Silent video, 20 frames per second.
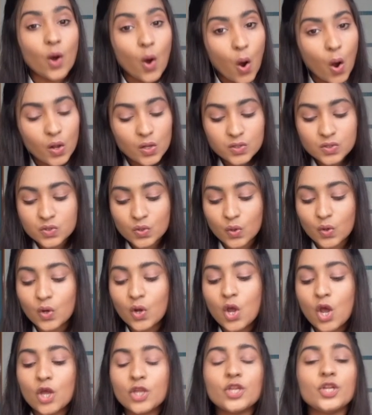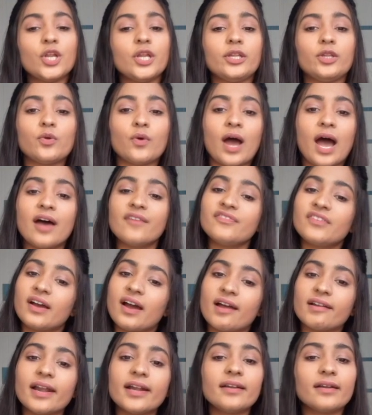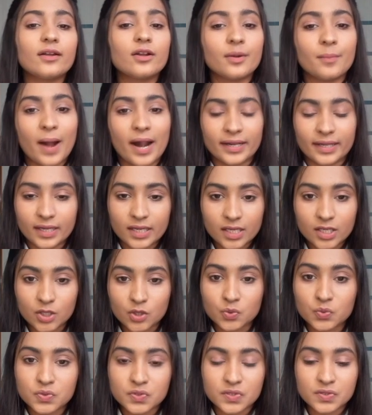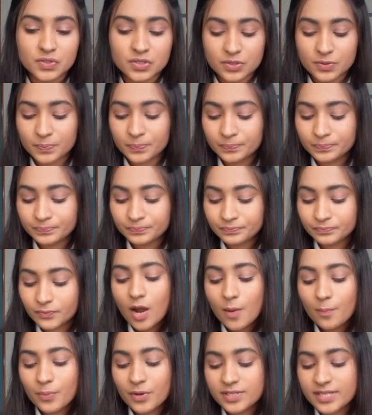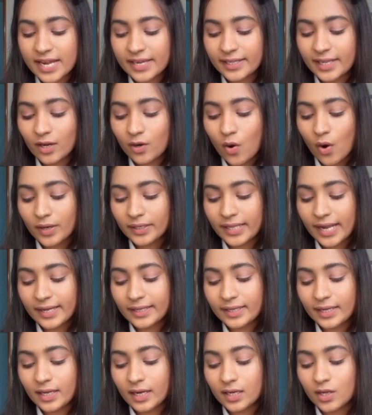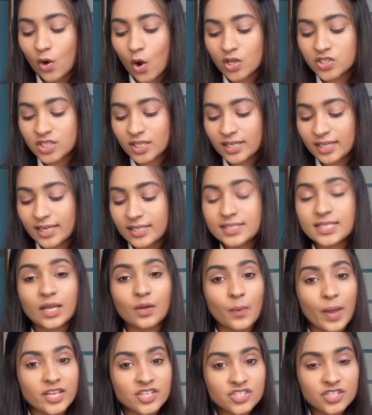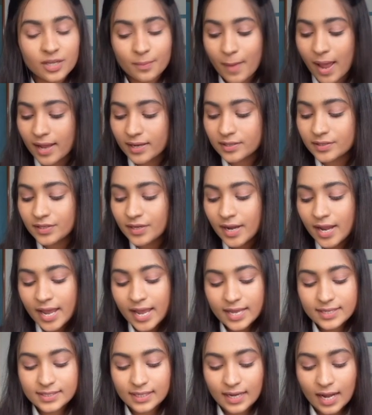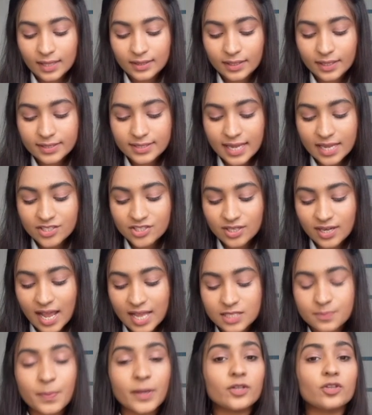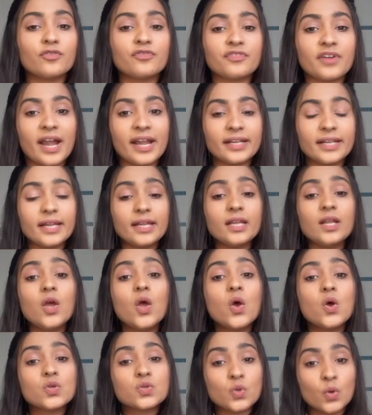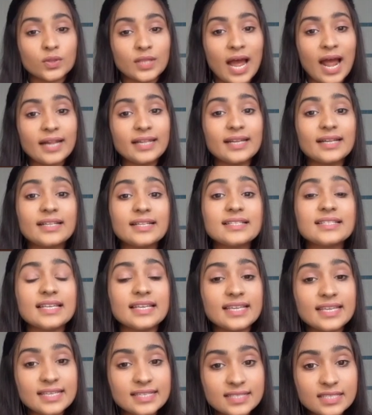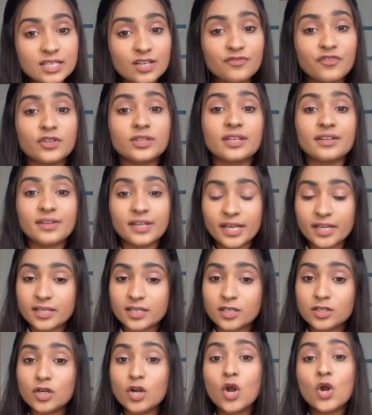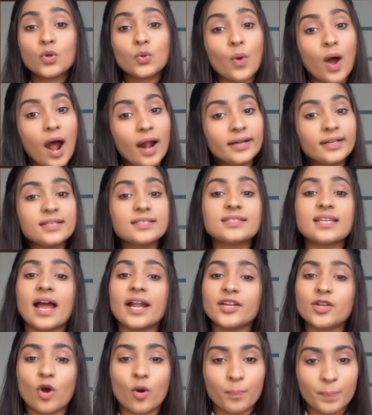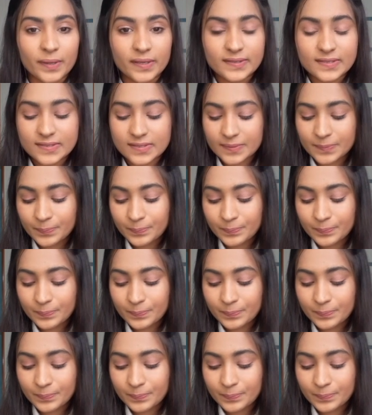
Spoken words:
also you need to have correct grammatical usage. Presenting content in a logical and sequential manner is another essential aspect of writing, so that it is easier for the reader to understand your piece.